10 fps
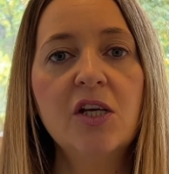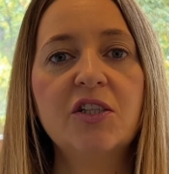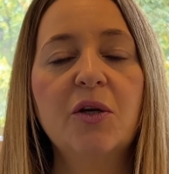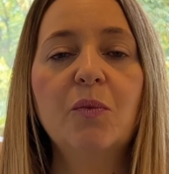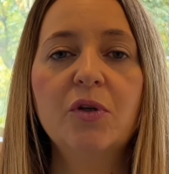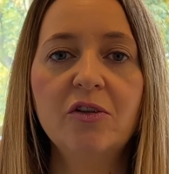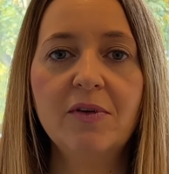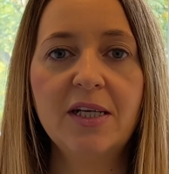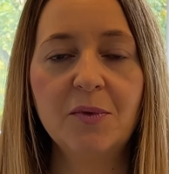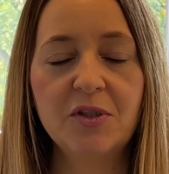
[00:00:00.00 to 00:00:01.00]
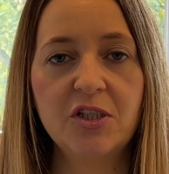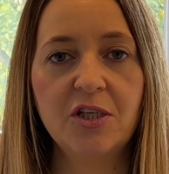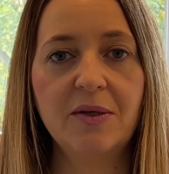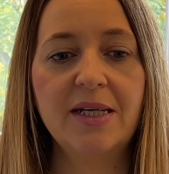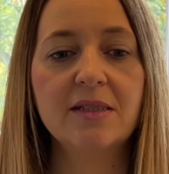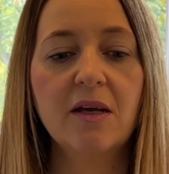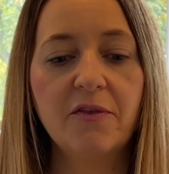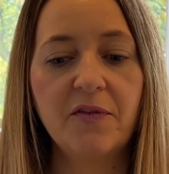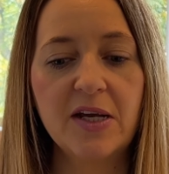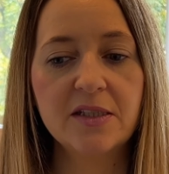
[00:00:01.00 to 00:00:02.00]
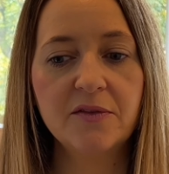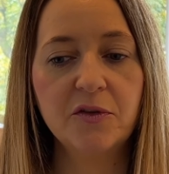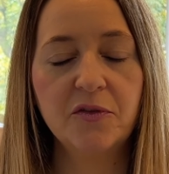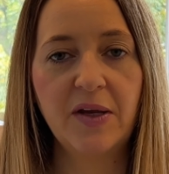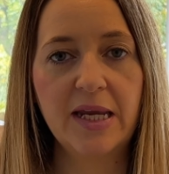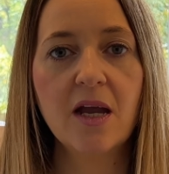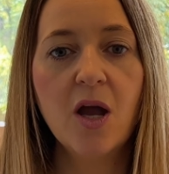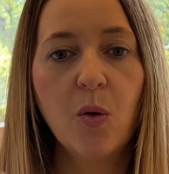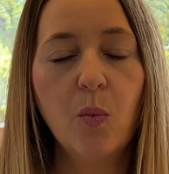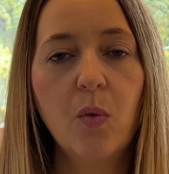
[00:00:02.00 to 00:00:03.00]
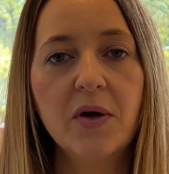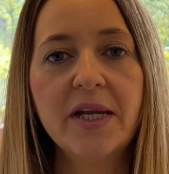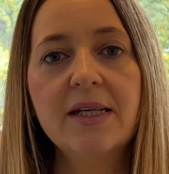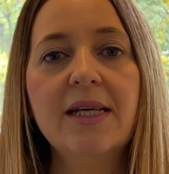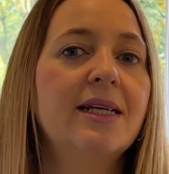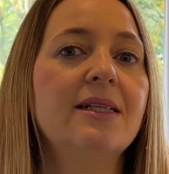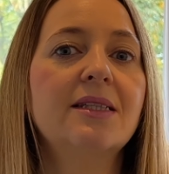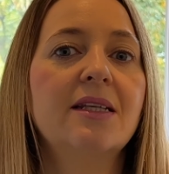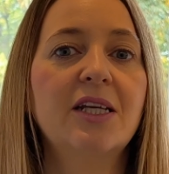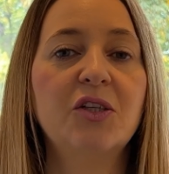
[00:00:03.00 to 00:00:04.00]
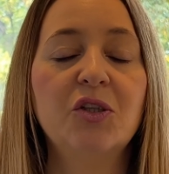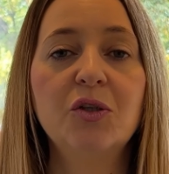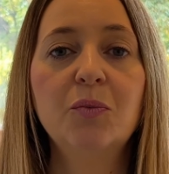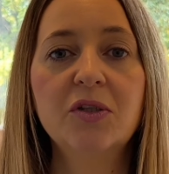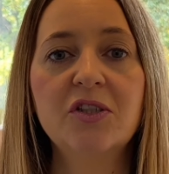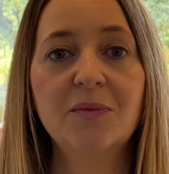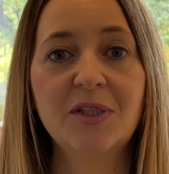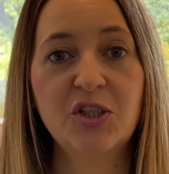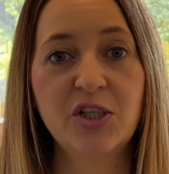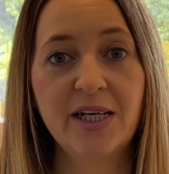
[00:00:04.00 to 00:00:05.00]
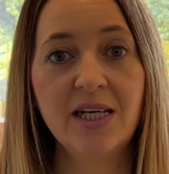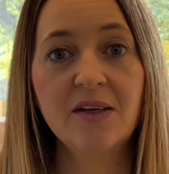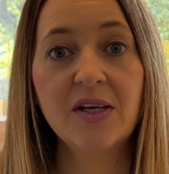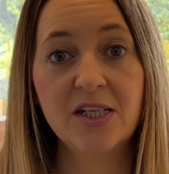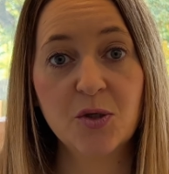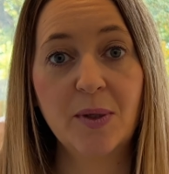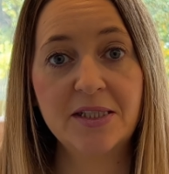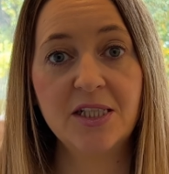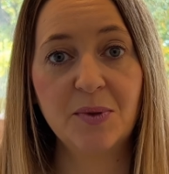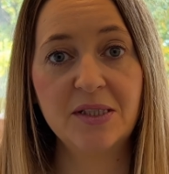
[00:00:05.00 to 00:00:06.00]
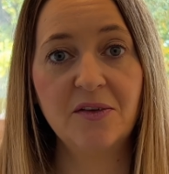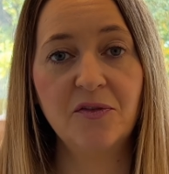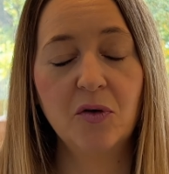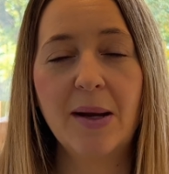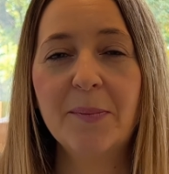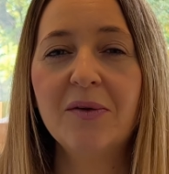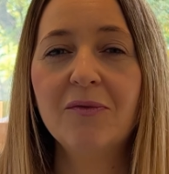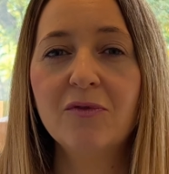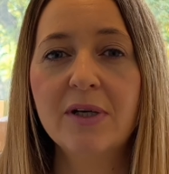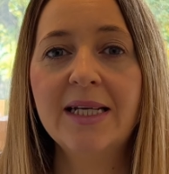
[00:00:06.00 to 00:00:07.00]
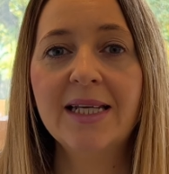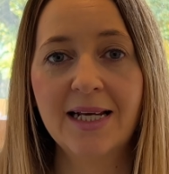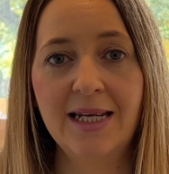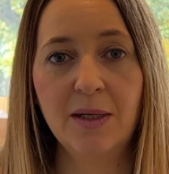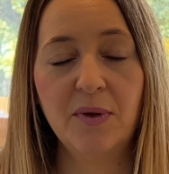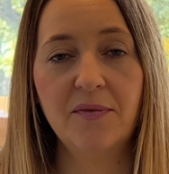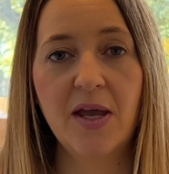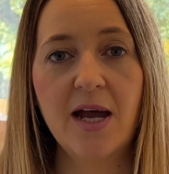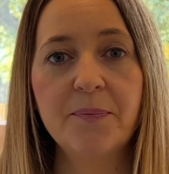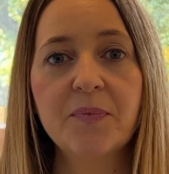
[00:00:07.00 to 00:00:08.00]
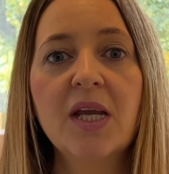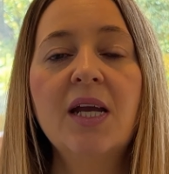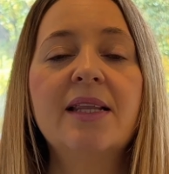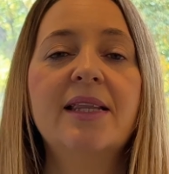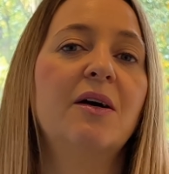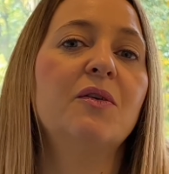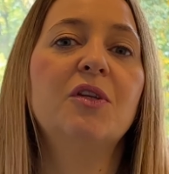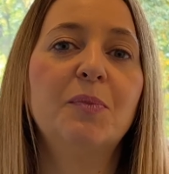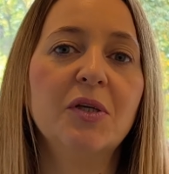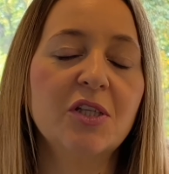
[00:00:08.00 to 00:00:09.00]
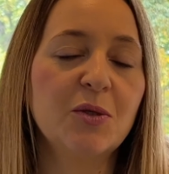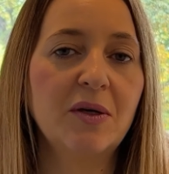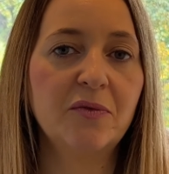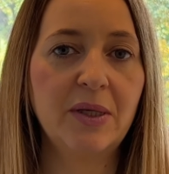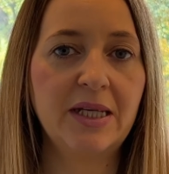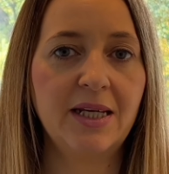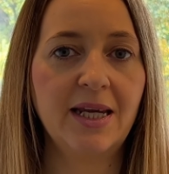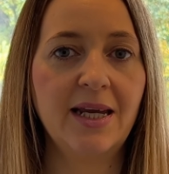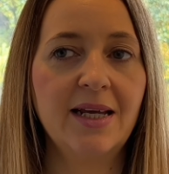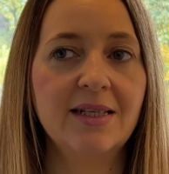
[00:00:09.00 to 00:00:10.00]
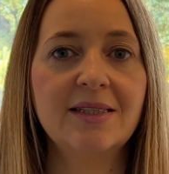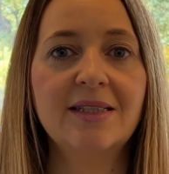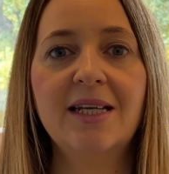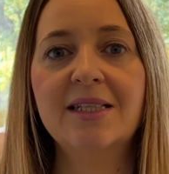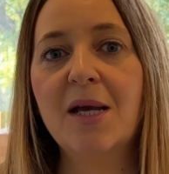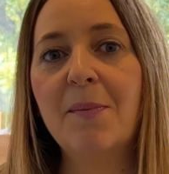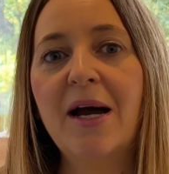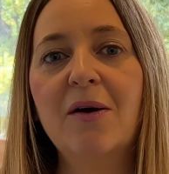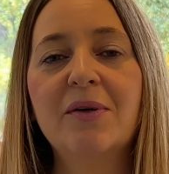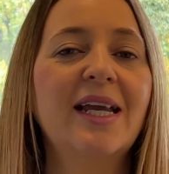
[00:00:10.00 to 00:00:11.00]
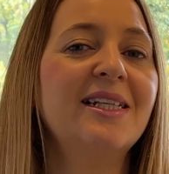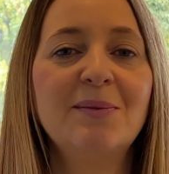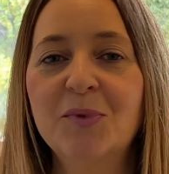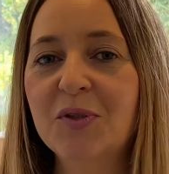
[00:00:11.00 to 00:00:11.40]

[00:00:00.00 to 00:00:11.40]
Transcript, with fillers: So what you really want to do is first of all think what it is that you want to achieve in twenty twenty-four and be really clear with that. Now, the book, The twelve week years, is about getting